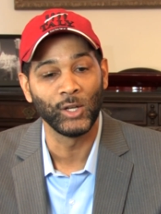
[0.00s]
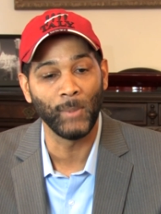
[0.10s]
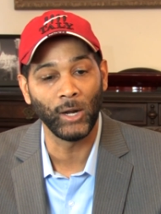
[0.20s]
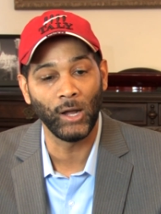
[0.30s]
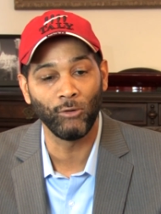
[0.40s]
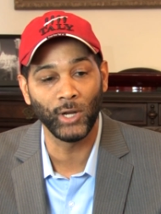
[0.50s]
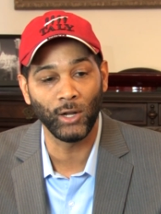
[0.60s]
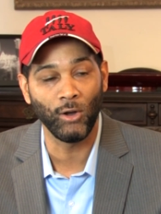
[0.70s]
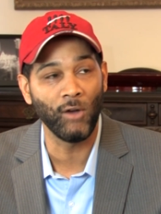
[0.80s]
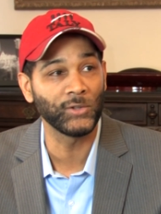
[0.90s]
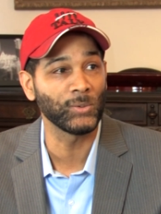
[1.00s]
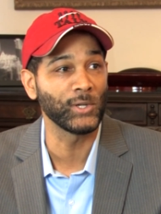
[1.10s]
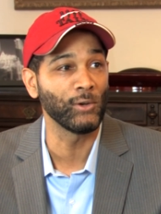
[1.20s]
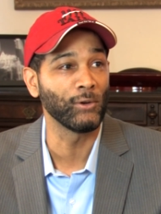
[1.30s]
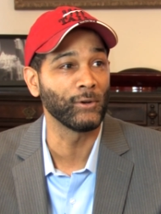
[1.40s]
no matter how great a golf
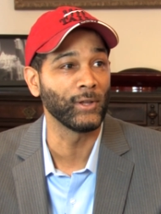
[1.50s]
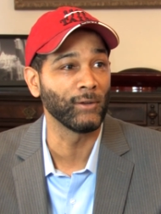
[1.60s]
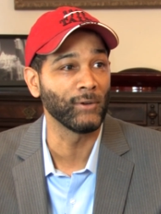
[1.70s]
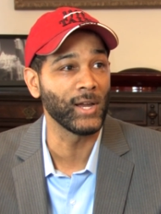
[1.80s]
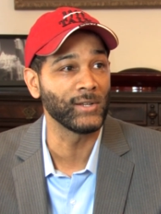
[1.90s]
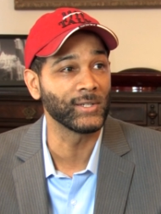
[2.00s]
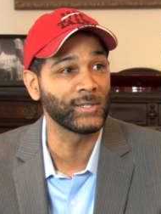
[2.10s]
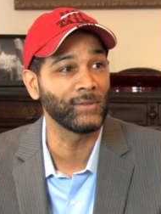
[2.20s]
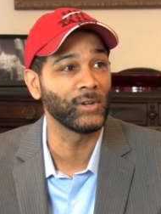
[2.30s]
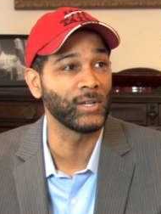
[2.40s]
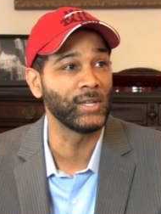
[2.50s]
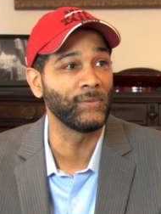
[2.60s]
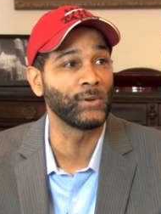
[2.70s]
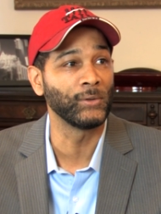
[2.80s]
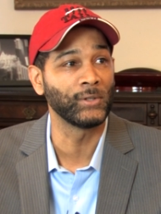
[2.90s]
swing you learn on the range, it's still very
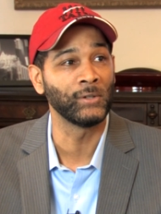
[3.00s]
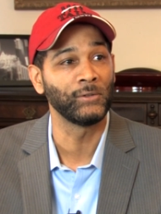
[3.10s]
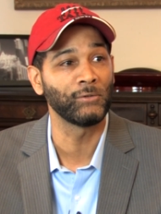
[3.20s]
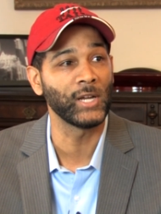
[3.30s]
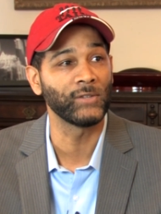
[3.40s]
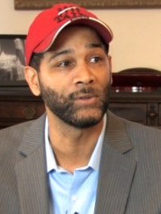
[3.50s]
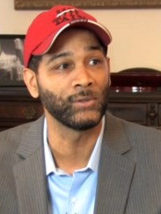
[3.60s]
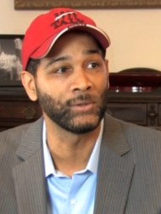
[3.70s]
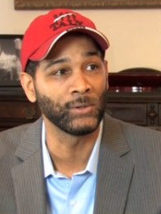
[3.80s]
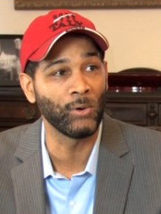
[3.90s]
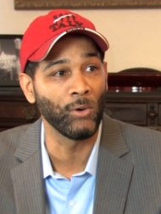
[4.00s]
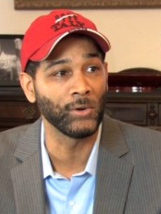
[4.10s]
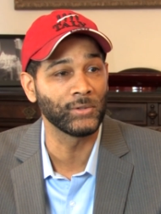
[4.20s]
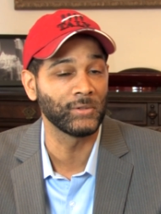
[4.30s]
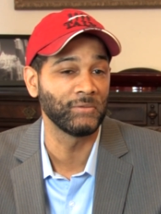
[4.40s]
difficult to transfer it to the
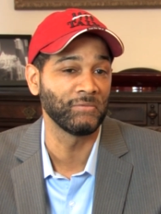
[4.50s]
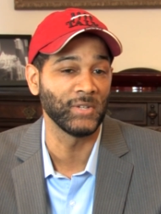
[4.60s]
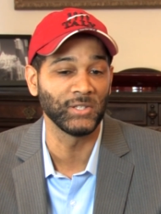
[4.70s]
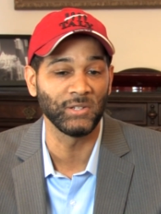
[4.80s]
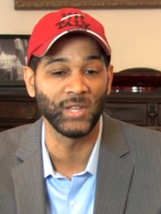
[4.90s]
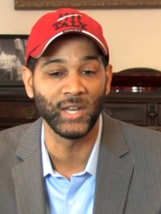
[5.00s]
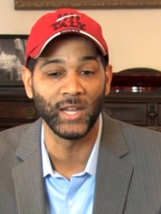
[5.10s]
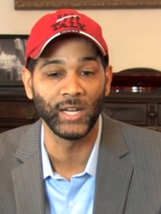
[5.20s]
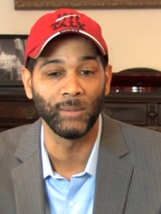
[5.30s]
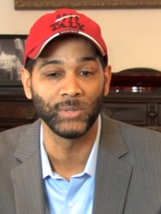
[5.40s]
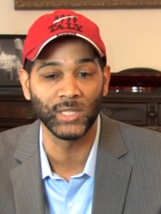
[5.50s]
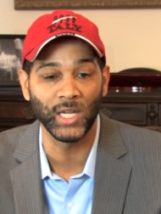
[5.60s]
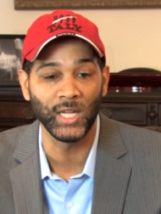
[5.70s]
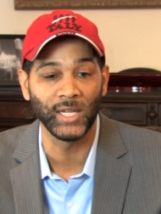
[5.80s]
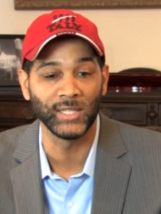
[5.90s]
course. And so then I ended up
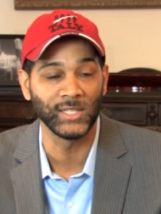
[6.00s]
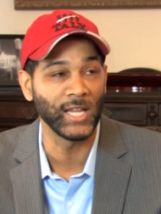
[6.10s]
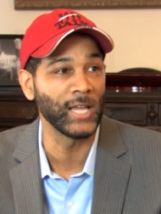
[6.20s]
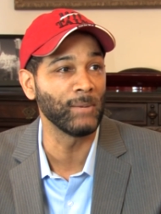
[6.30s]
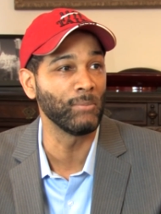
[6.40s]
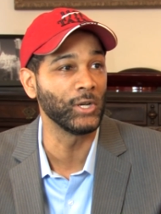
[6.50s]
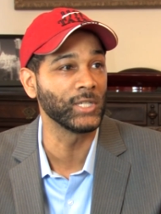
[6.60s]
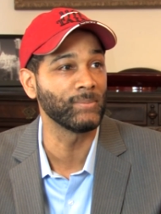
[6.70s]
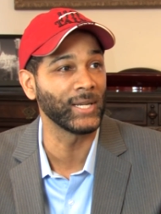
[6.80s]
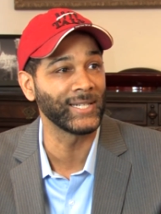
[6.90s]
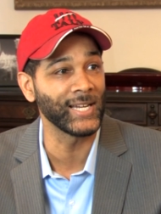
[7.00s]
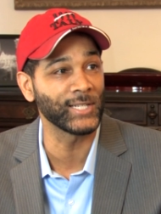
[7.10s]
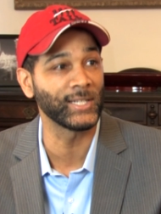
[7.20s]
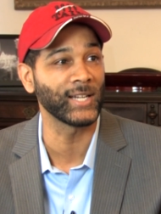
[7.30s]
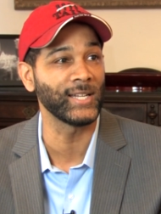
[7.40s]
studying Zen Buddhist
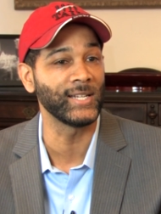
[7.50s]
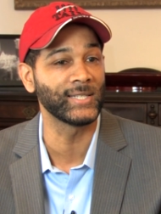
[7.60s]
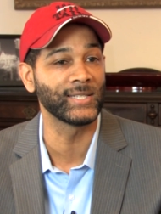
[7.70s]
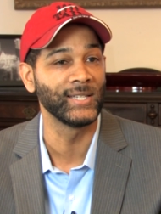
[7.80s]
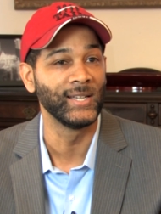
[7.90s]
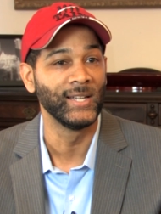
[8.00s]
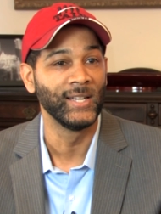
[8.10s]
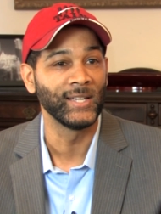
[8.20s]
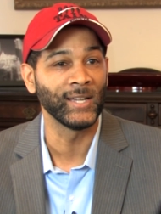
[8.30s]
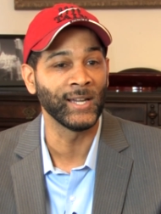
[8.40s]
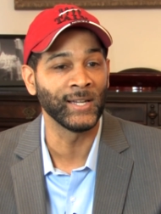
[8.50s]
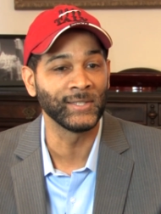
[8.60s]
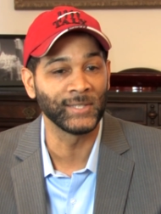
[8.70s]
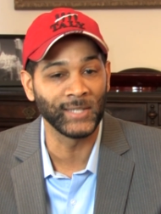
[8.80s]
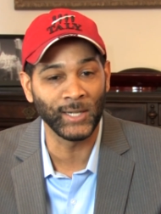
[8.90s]
meditation techniques uh,
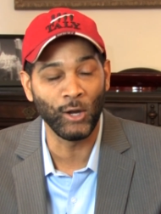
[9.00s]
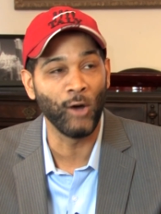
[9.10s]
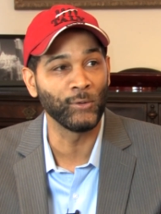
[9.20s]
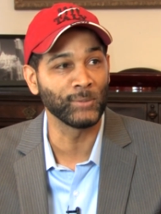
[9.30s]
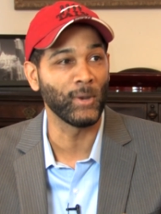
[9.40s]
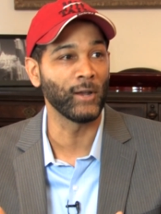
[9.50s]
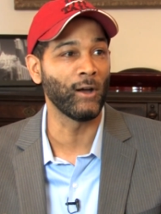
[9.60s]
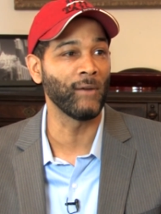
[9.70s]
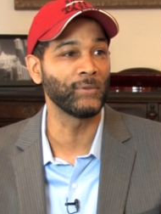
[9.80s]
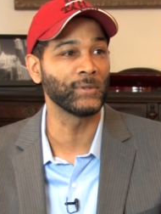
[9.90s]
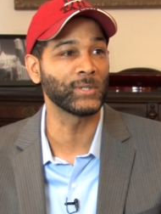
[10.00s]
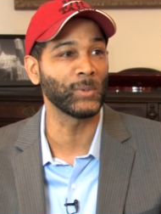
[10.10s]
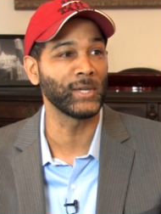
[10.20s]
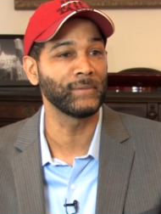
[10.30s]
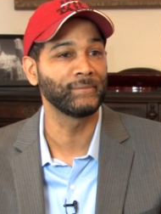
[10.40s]
to take a golfer's mind off their
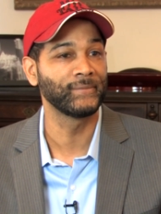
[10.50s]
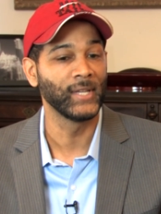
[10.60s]
swing.